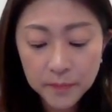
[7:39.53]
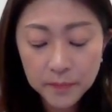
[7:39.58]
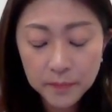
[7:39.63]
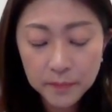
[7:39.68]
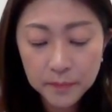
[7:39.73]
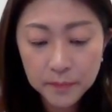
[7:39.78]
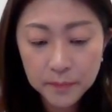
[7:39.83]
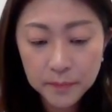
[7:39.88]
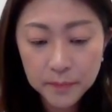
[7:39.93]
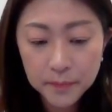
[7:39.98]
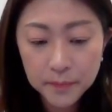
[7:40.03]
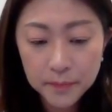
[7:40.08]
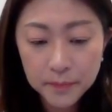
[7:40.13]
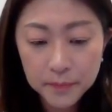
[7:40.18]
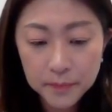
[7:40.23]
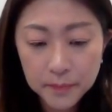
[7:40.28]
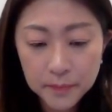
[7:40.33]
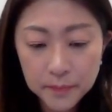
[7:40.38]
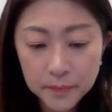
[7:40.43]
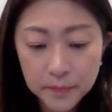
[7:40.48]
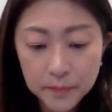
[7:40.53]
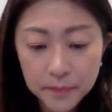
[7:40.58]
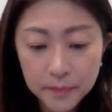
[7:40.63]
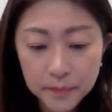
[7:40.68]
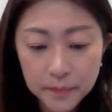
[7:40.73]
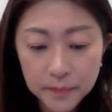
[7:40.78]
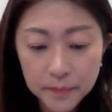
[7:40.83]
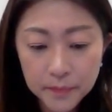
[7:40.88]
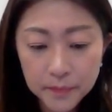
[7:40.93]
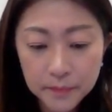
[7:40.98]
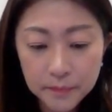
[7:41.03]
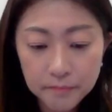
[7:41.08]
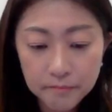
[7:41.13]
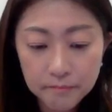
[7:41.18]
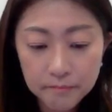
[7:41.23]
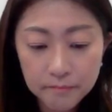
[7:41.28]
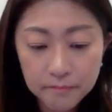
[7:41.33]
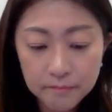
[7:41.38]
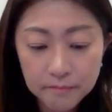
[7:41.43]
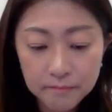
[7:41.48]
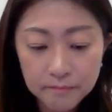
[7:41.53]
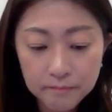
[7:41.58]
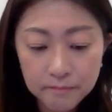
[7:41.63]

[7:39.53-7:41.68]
No one is speaking in this clip.